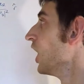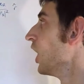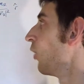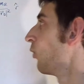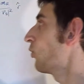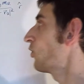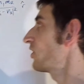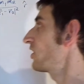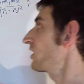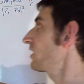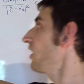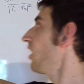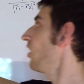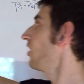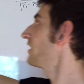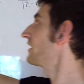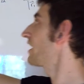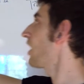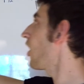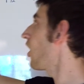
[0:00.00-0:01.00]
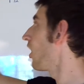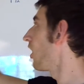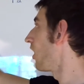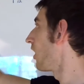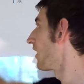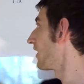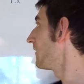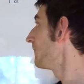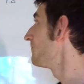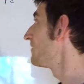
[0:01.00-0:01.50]
We're going to call it
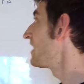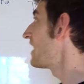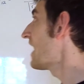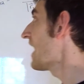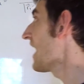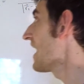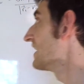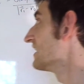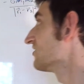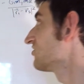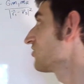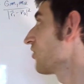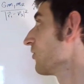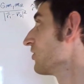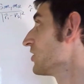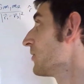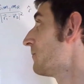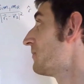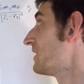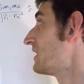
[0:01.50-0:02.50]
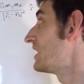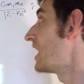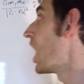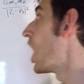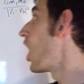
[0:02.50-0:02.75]
r, and it's going to be